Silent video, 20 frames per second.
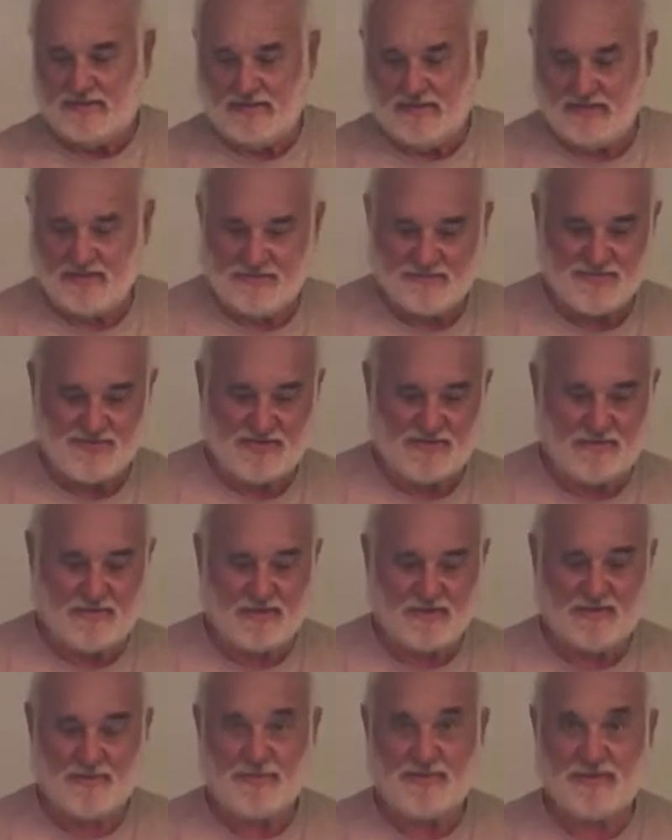Hi, I'm Johnny
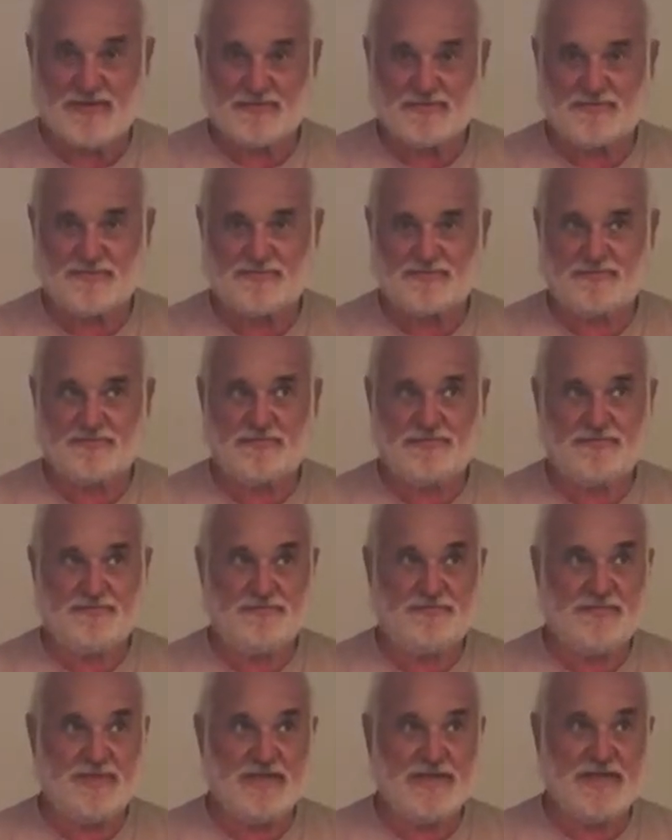Walker, Pinellas
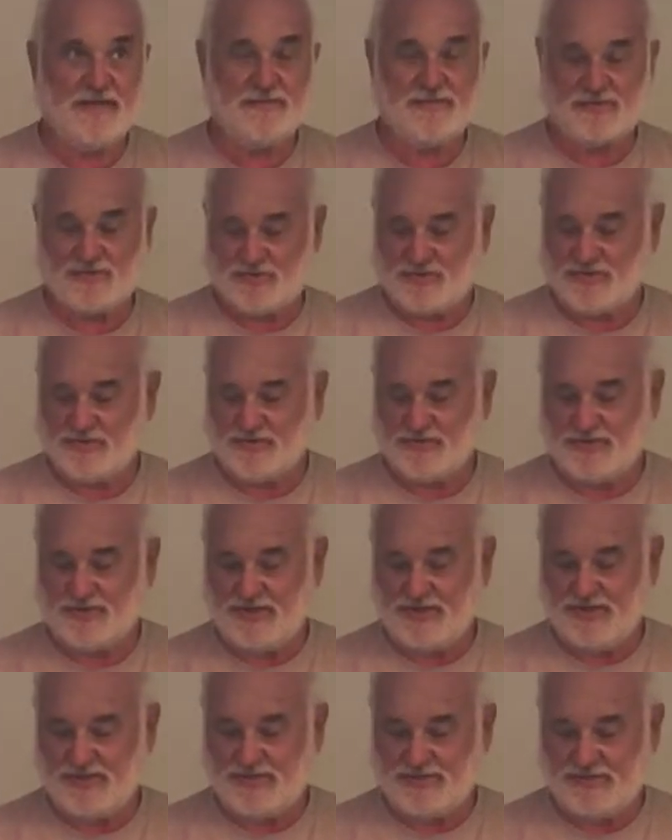Beekeepers
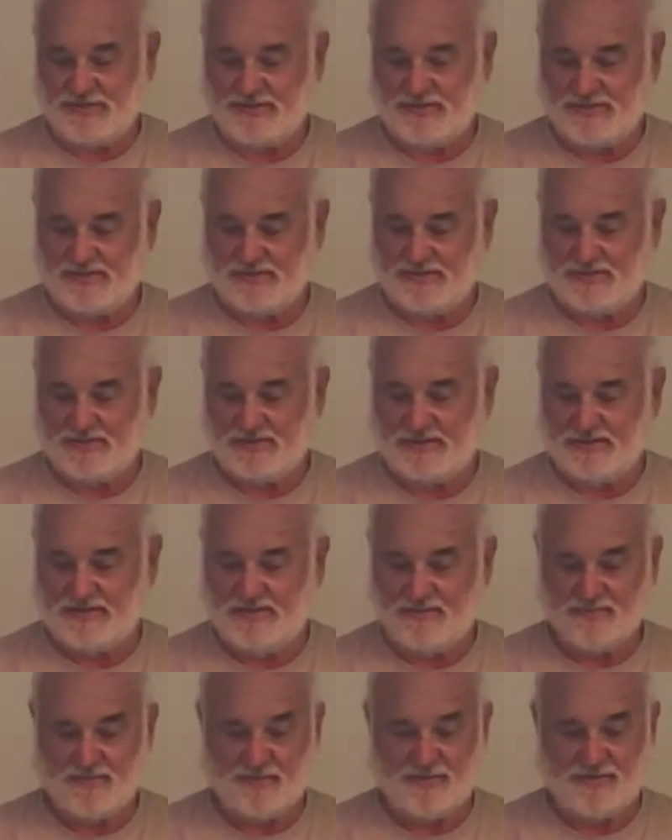Association. I
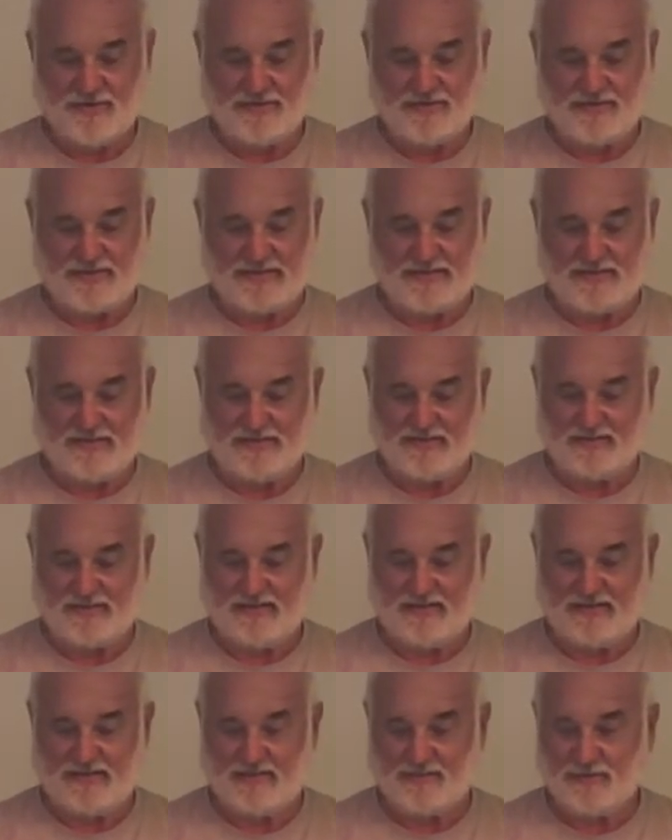am the president,
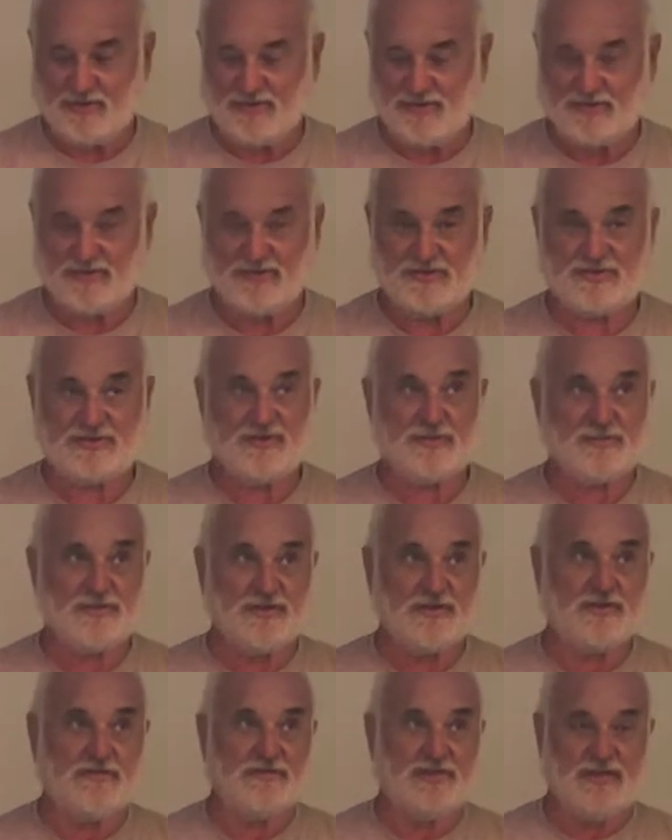and I'm going to do a simple
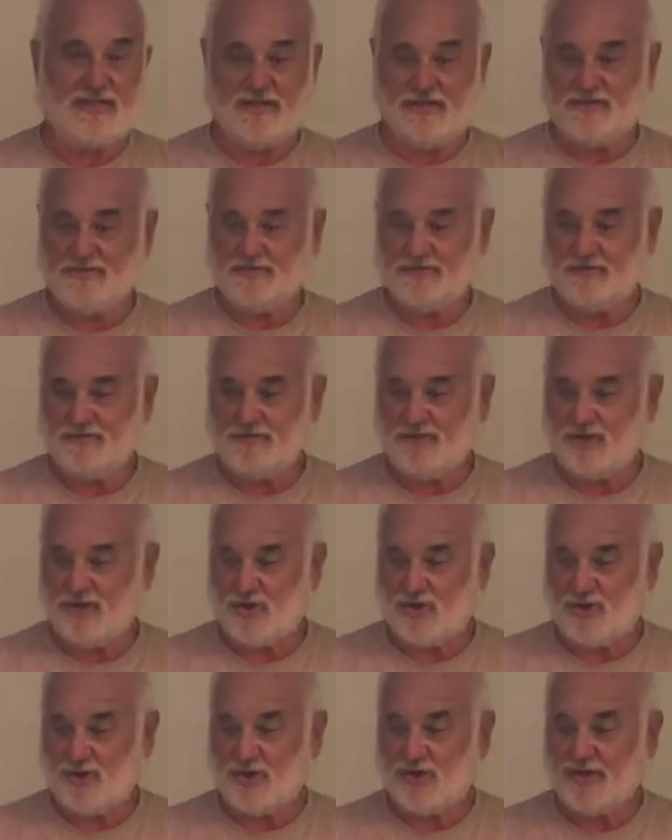little video
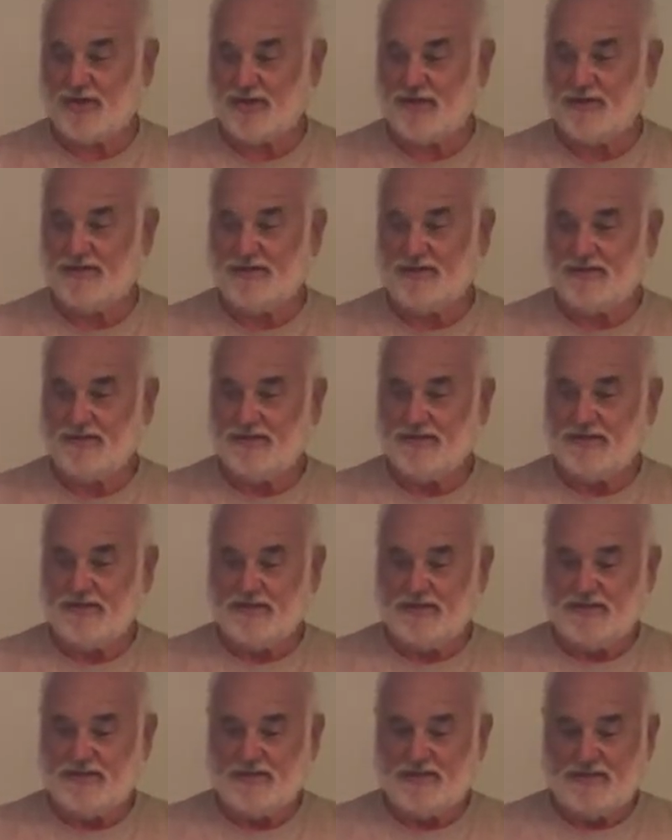on
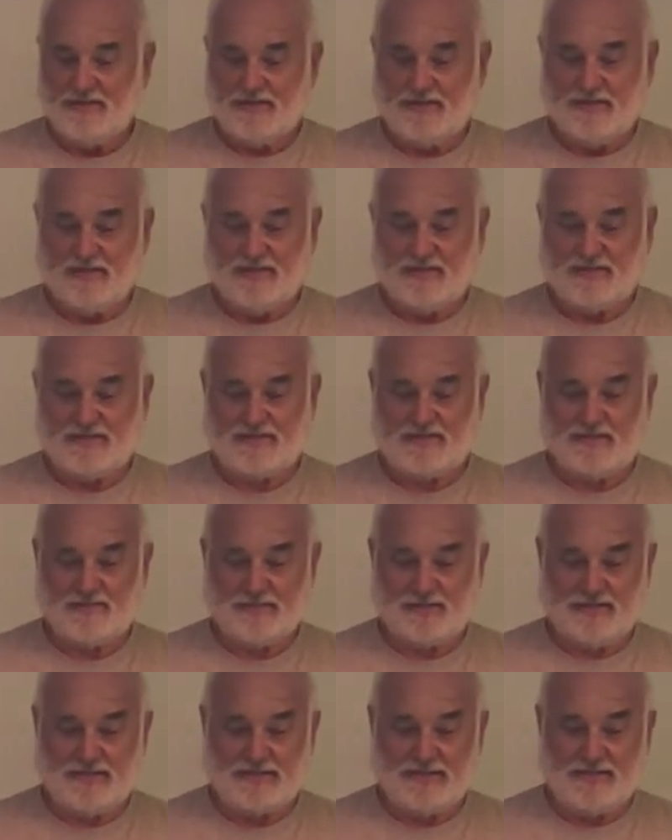
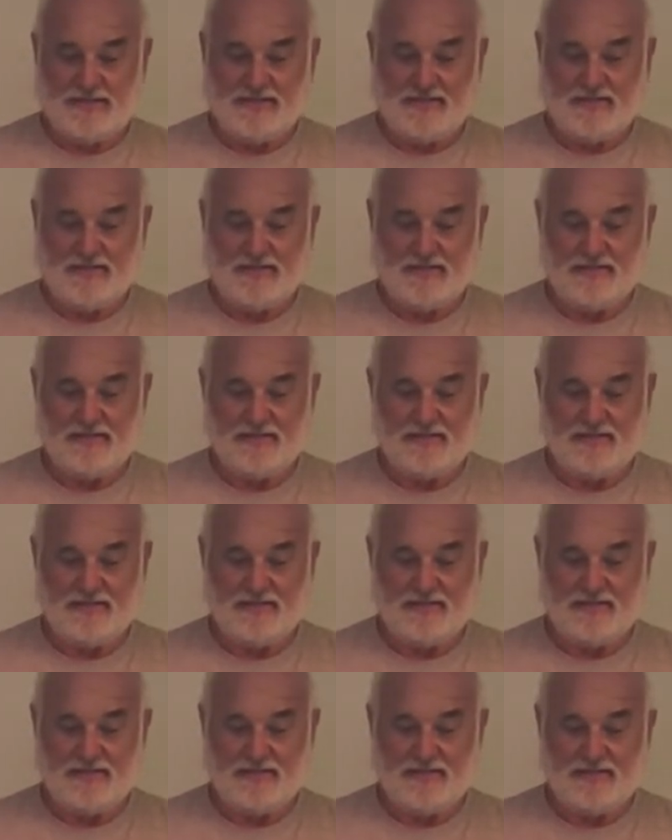assembling
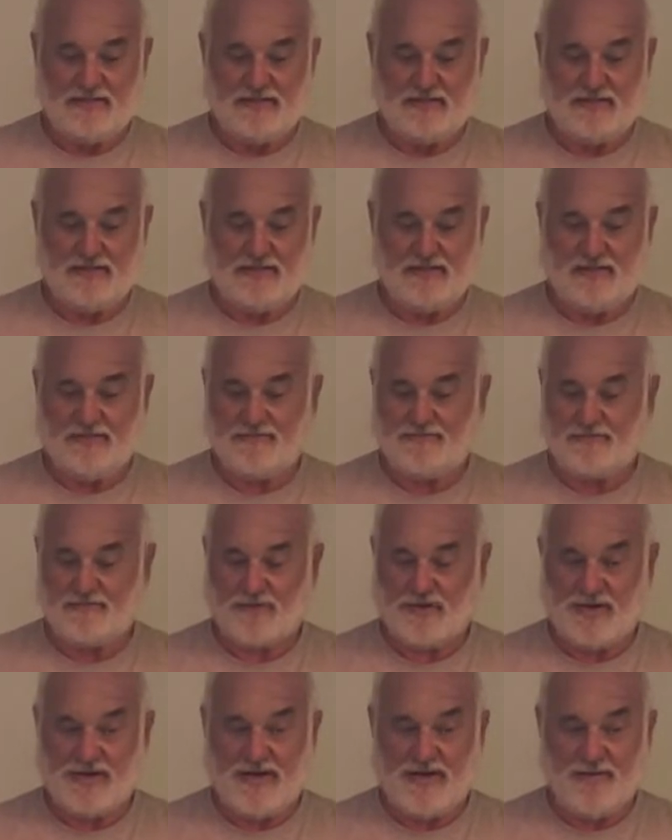a
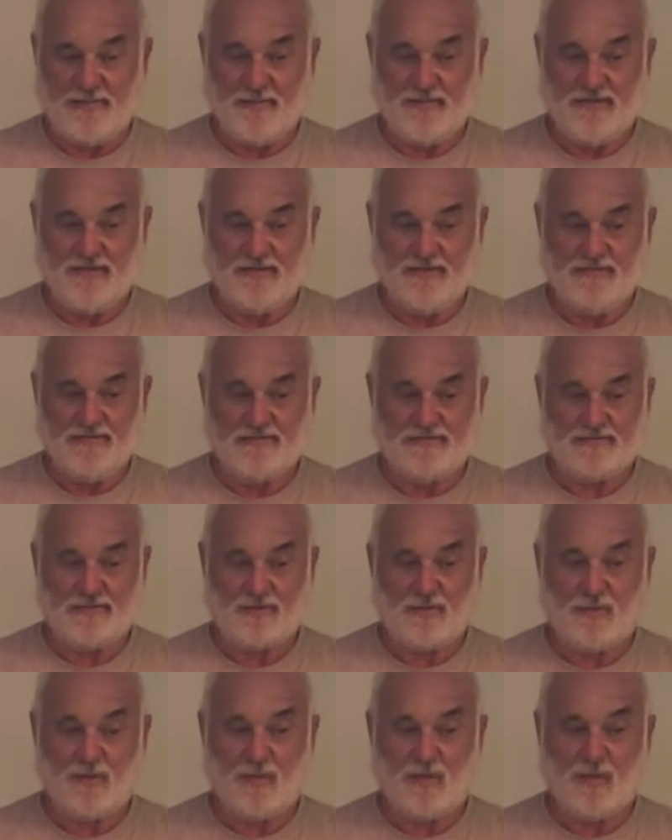frame for
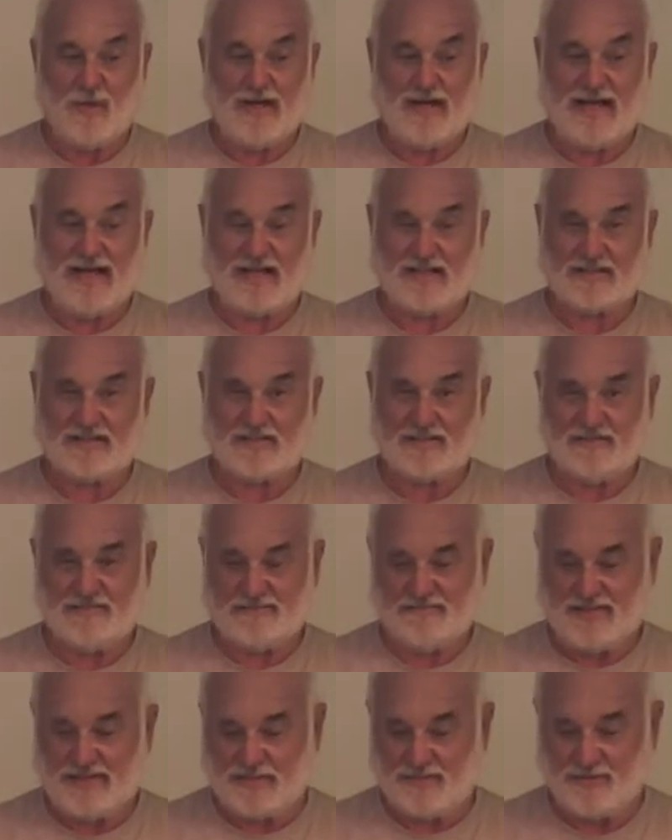a wax
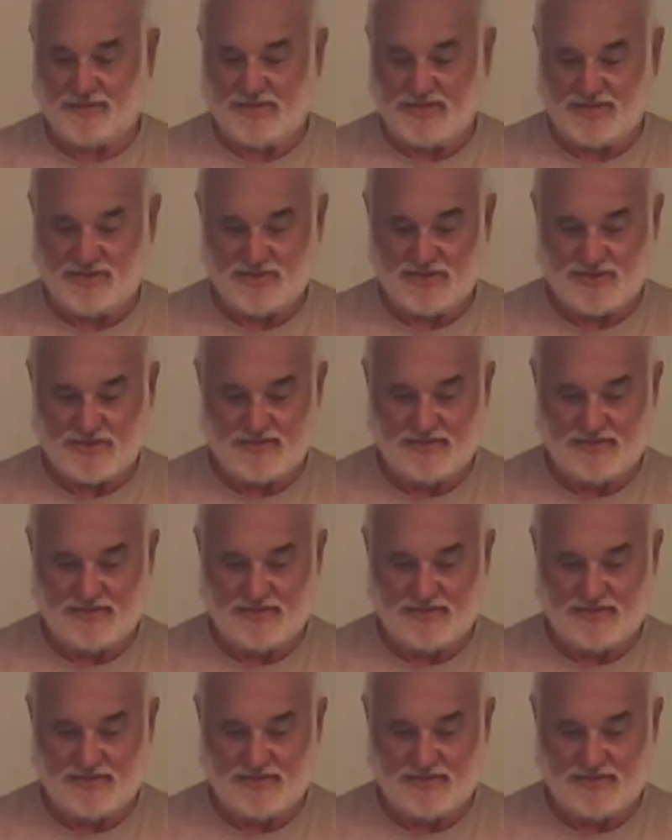foundation.